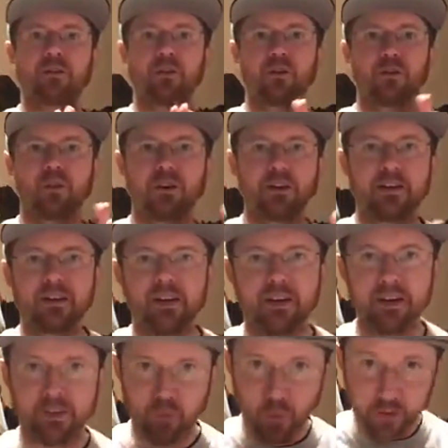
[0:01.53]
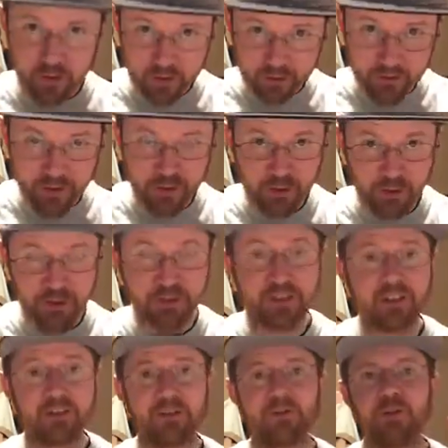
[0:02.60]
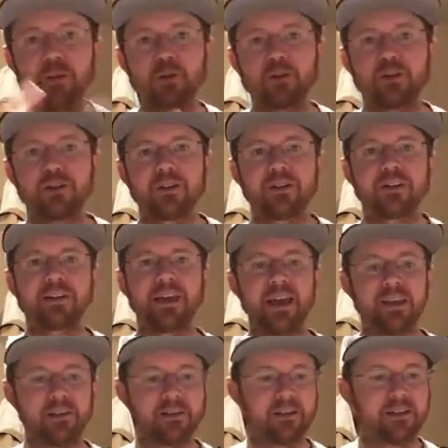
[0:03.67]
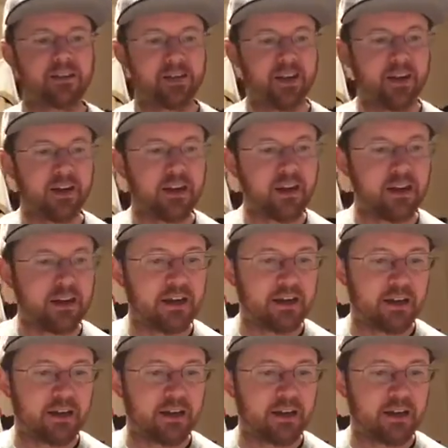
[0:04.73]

Alright guys, welcome to your Unique Devotion again today.